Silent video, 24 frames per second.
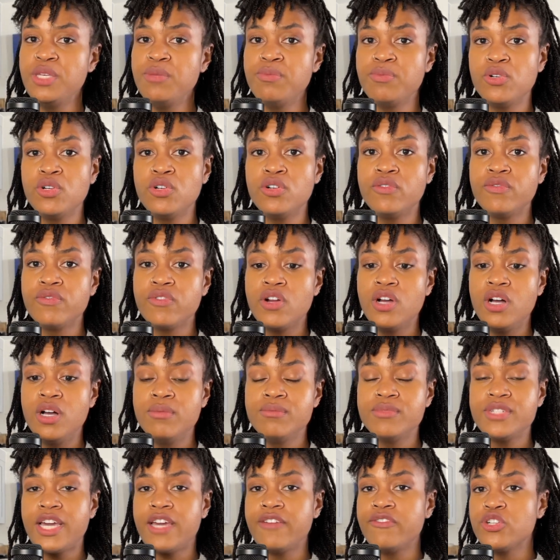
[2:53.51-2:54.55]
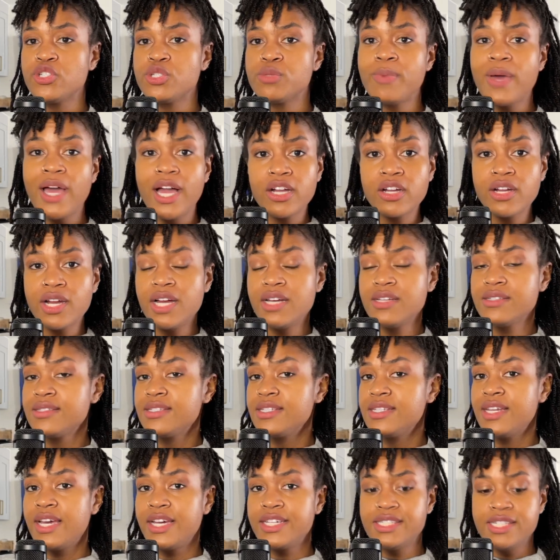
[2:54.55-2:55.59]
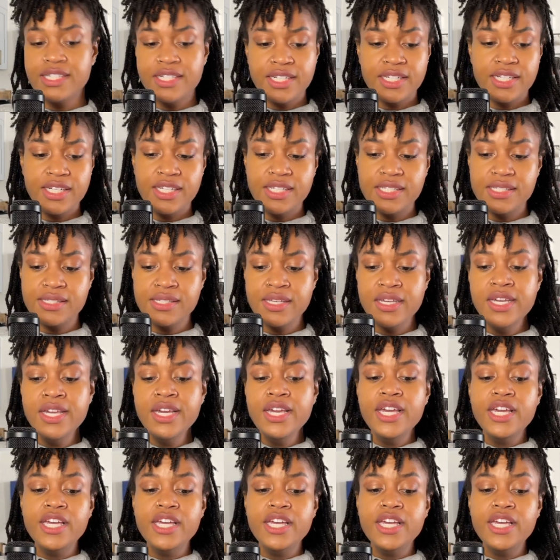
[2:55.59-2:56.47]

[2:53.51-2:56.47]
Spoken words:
people from diverse backgrounds and identities.